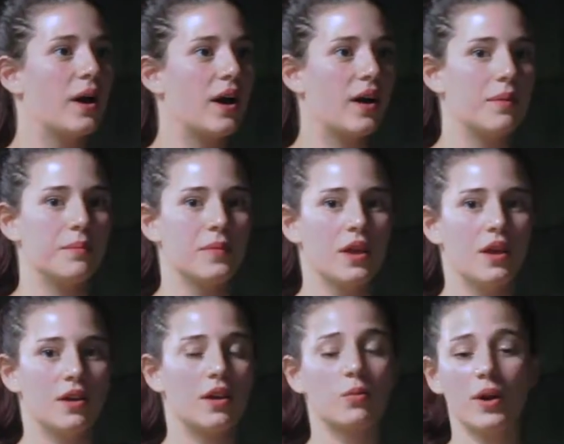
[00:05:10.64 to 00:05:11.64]
But
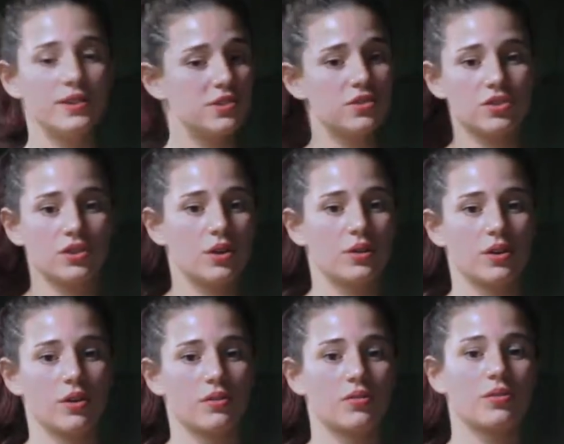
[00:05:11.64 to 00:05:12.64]
and whites usually only
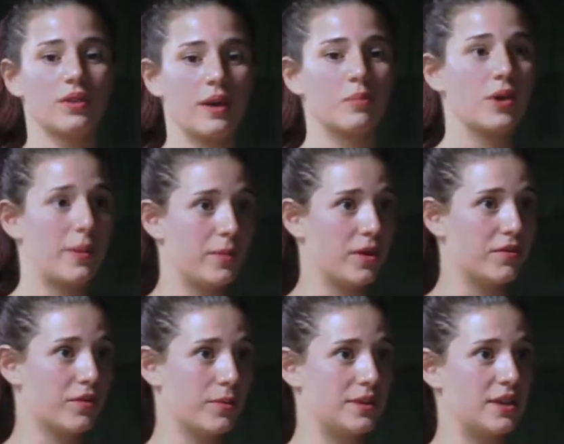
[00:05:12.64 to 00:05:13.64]
go through that
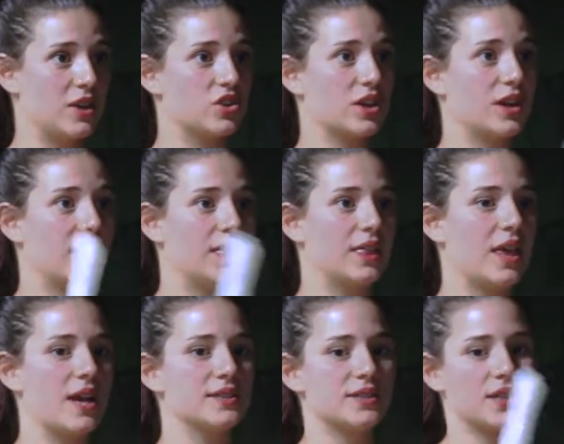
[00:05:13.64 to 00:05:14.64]
primary fermentation
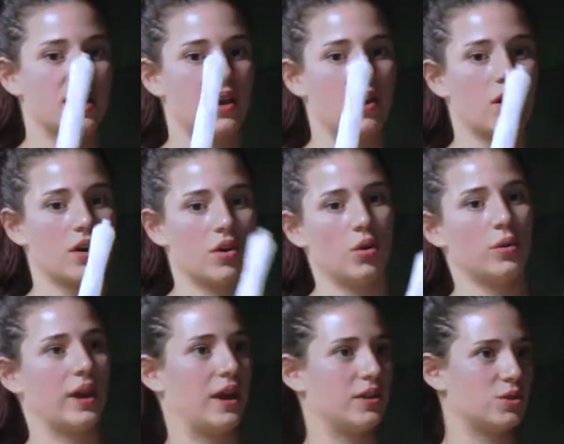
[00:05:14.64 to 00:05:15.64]
unless they are
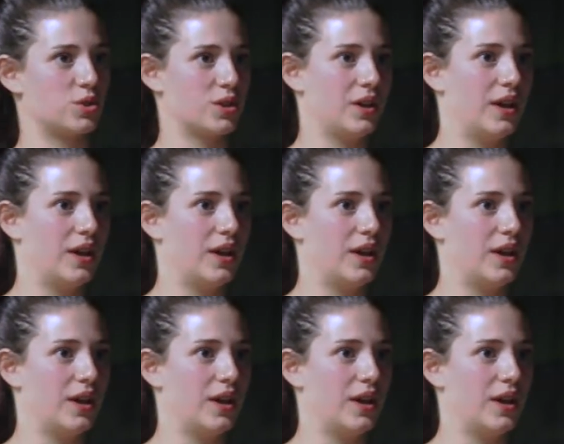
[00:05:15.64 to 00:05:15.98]
oak aged.